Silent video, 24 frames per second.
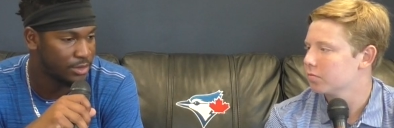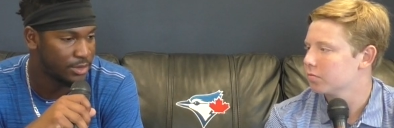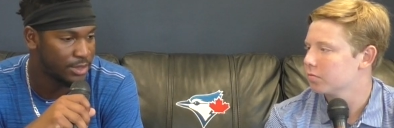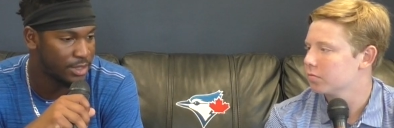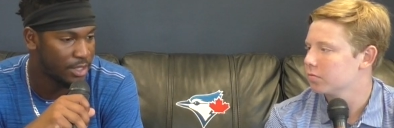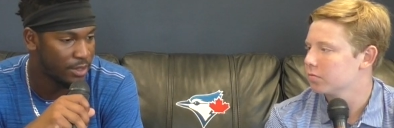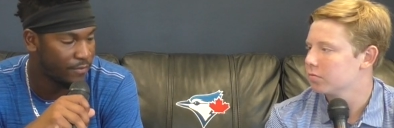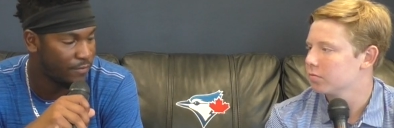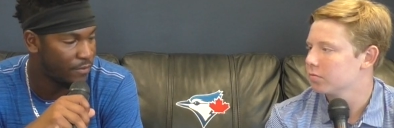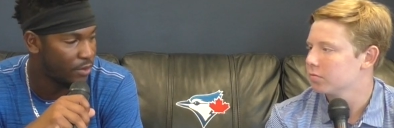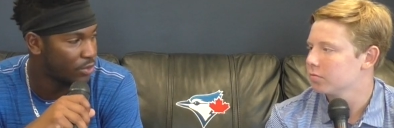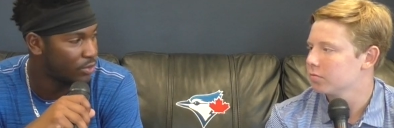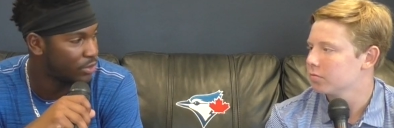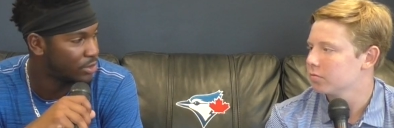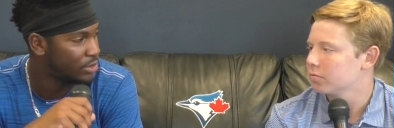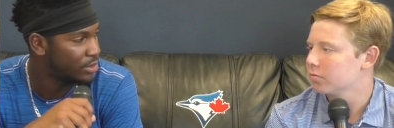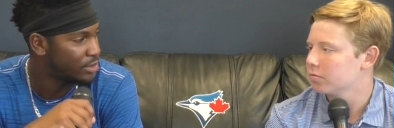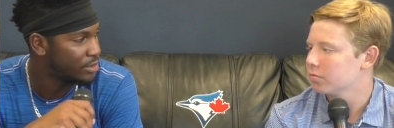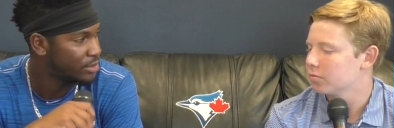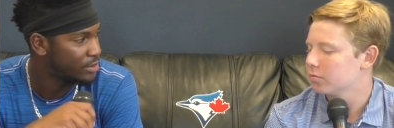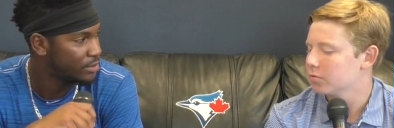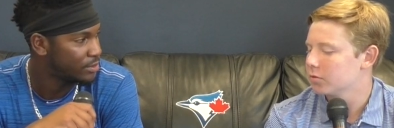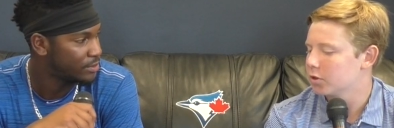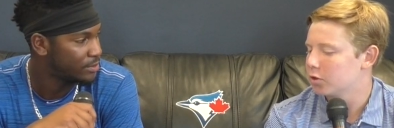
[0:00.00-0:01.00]
Speaker 1: and stay
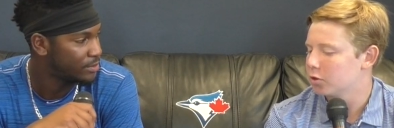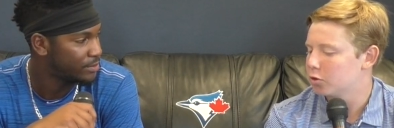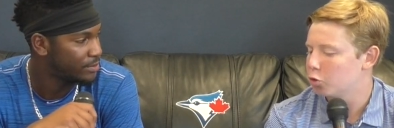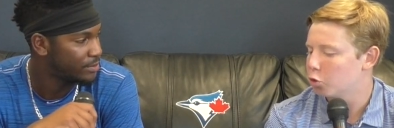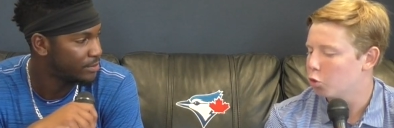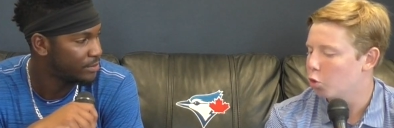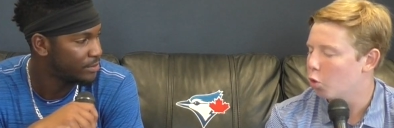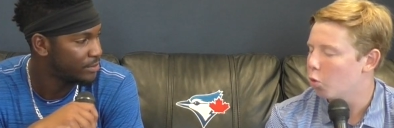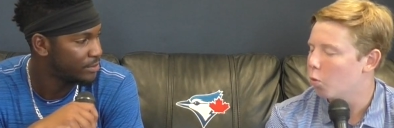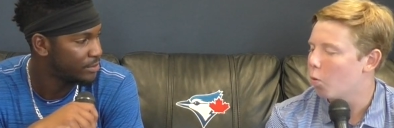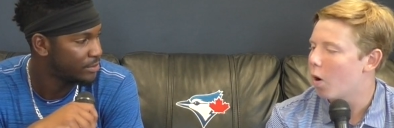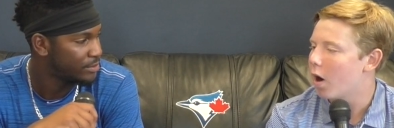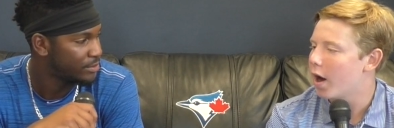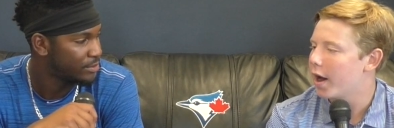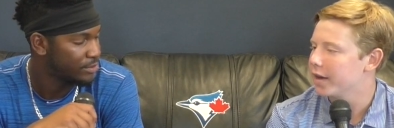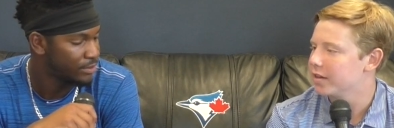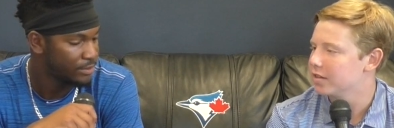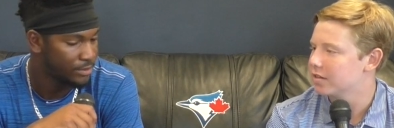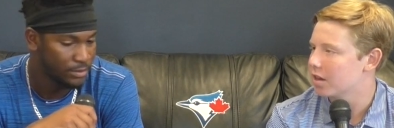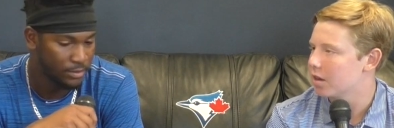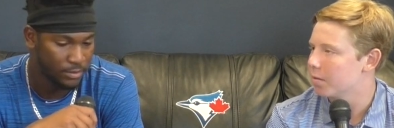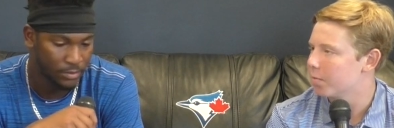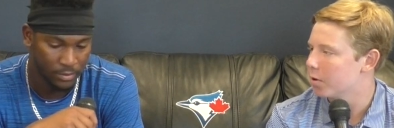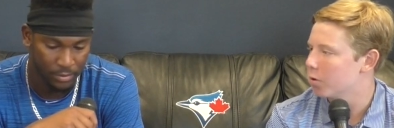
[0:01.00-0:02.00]
focused.
Speaker 2: Tool
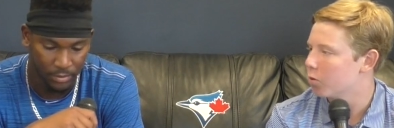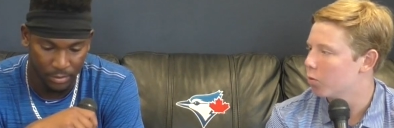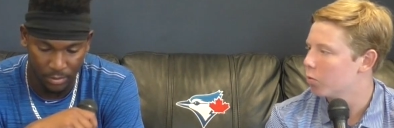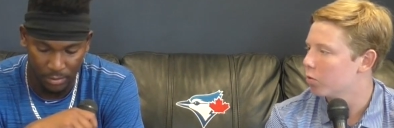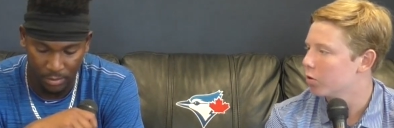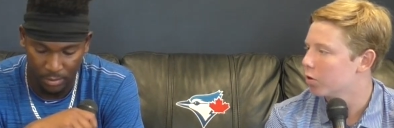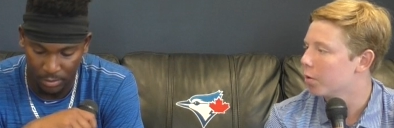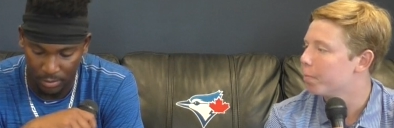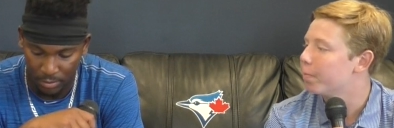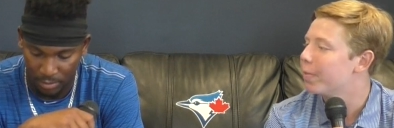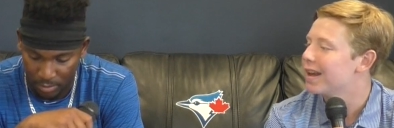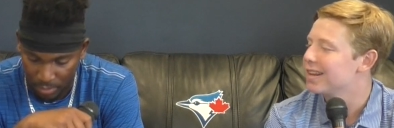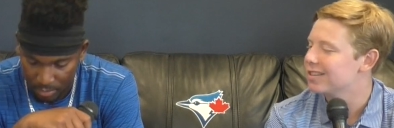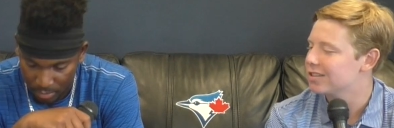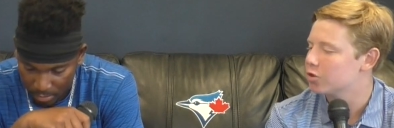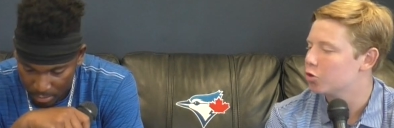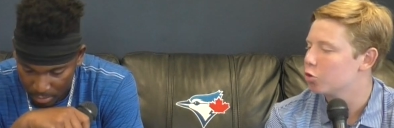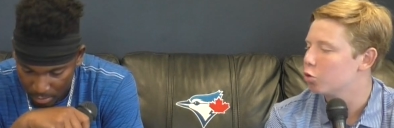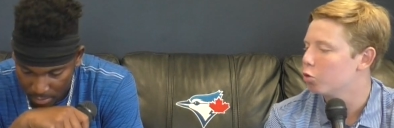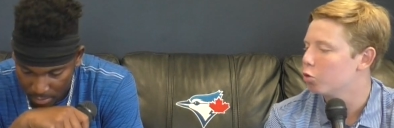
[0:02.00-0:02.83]
wise, give me your best